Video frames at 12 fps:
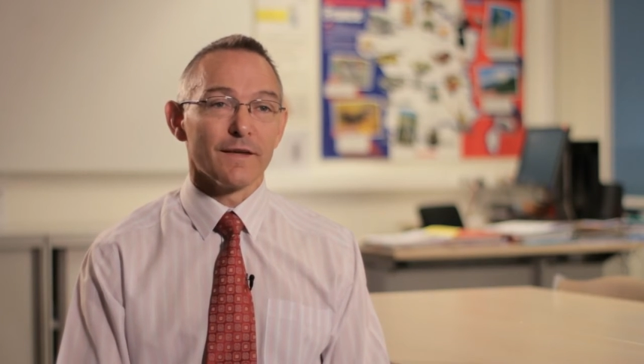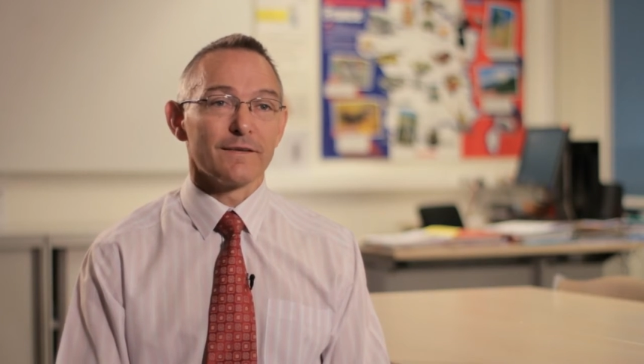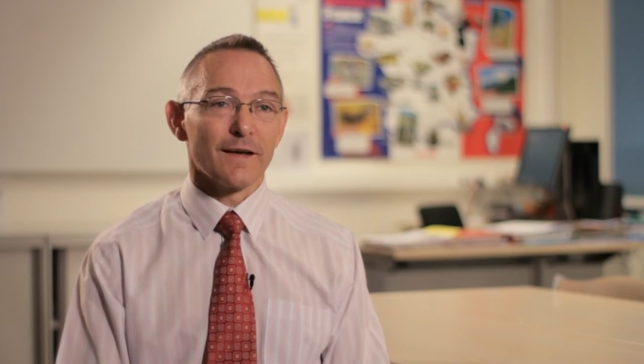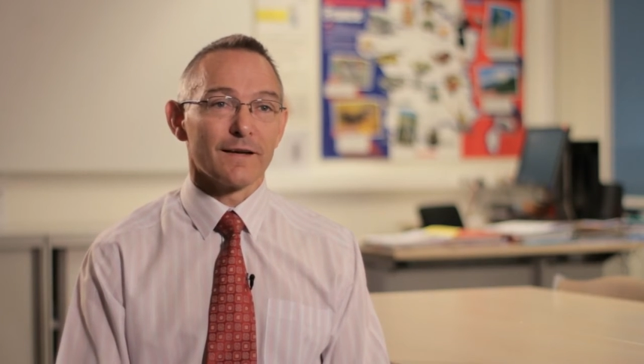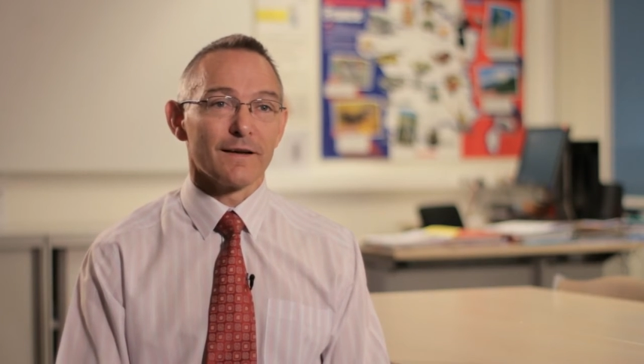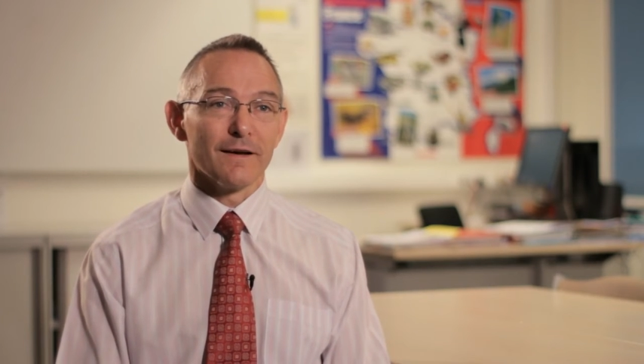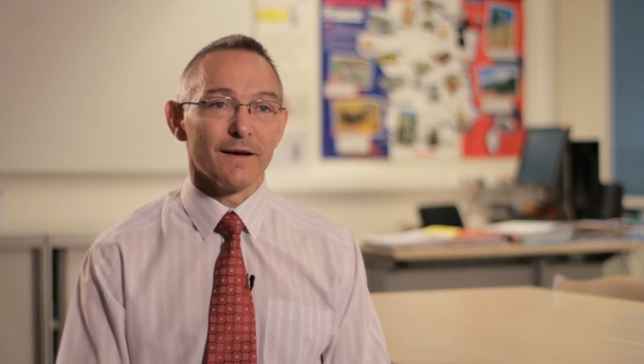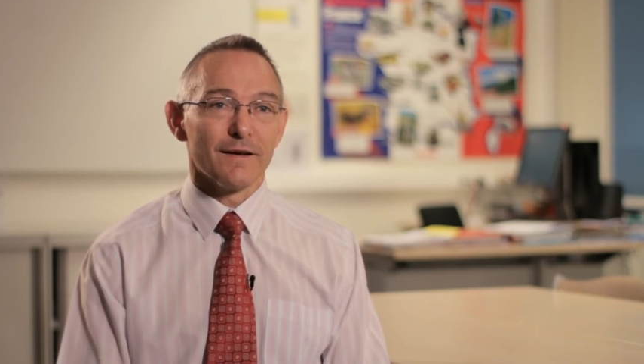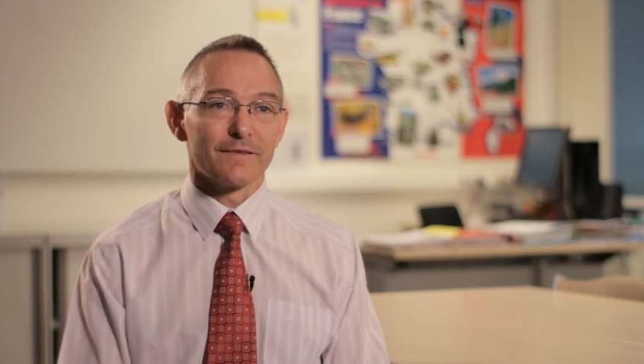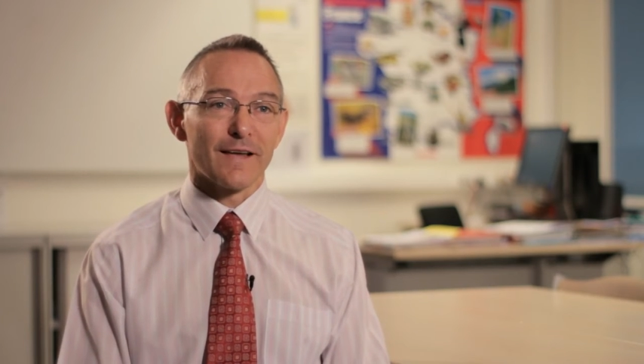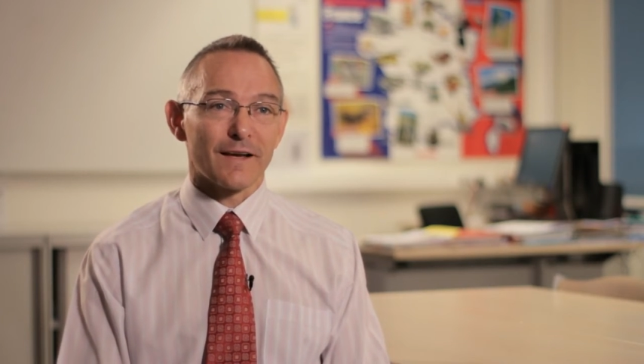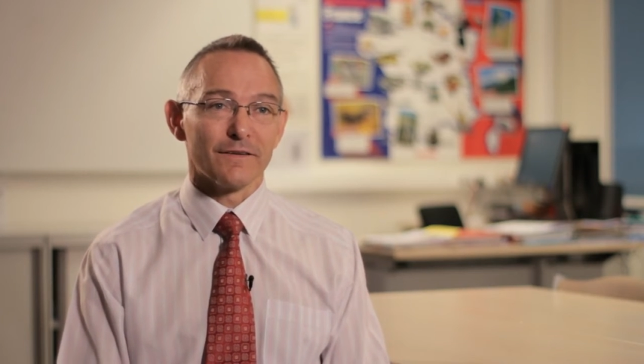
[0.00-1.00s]
take a, a
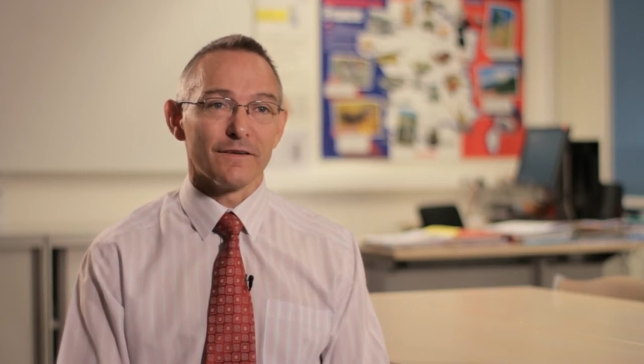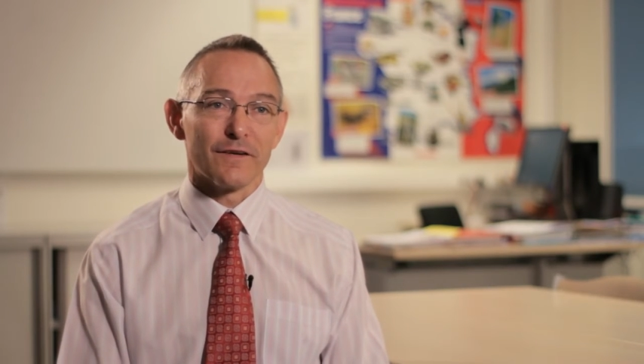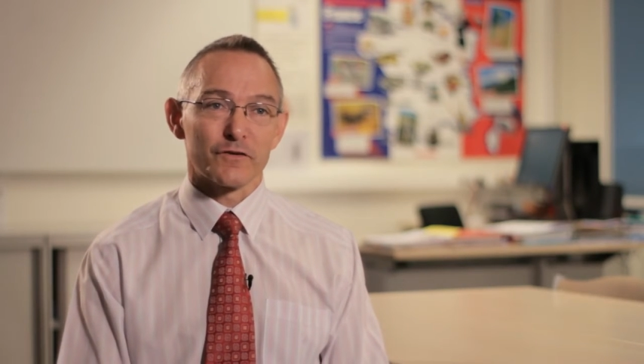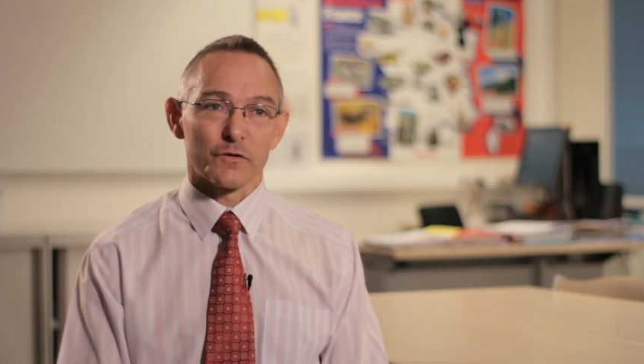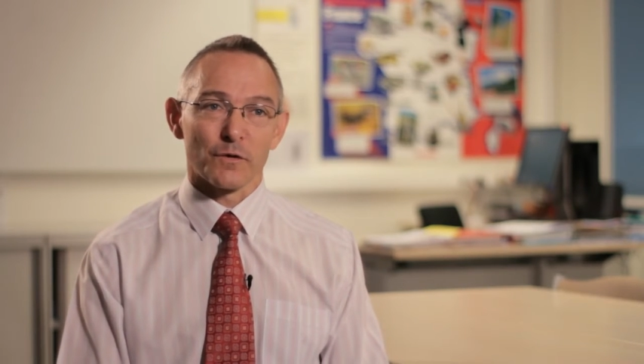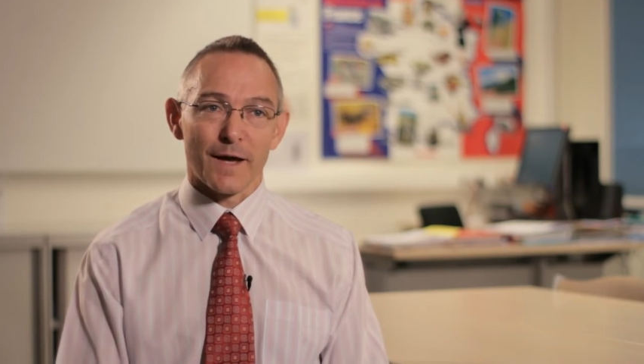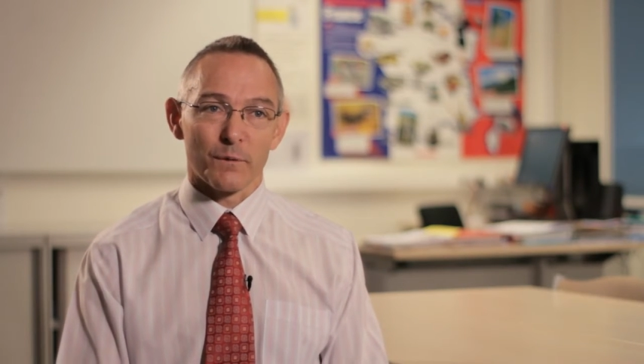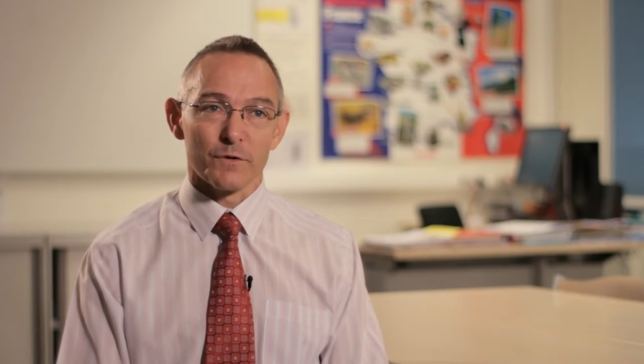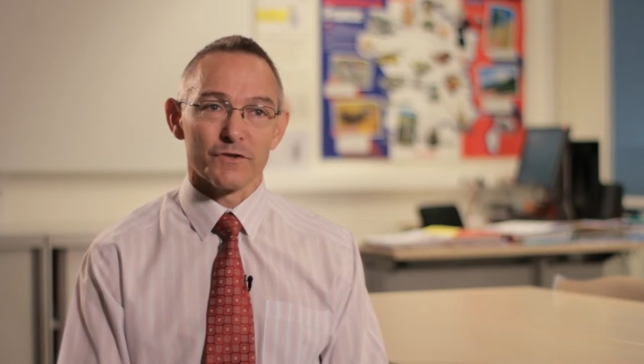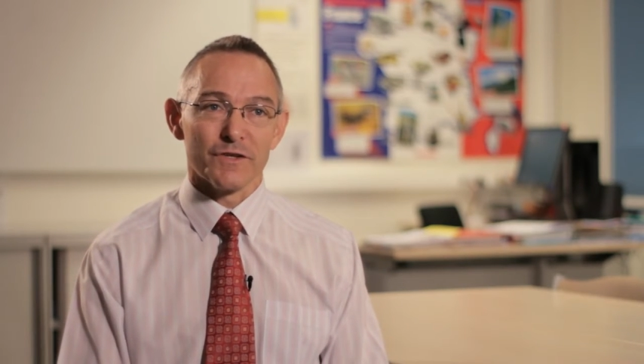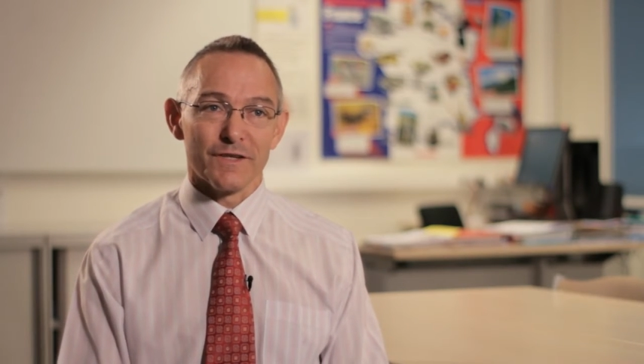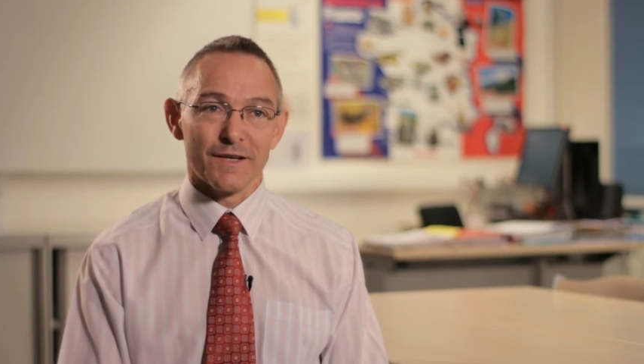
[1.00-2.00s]
second additional
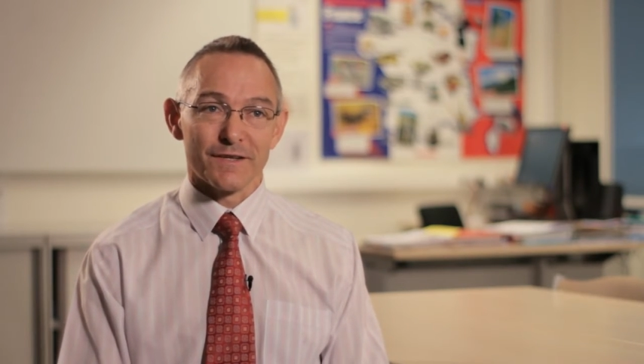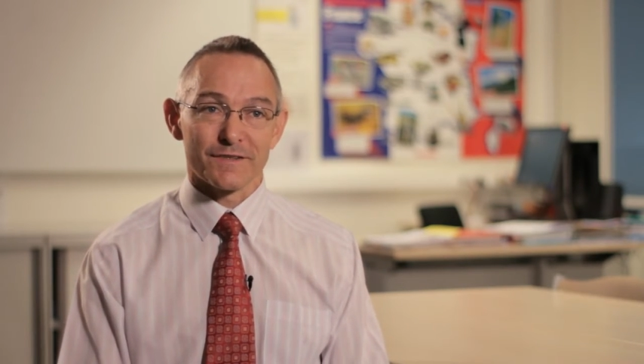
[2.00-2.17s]
language in year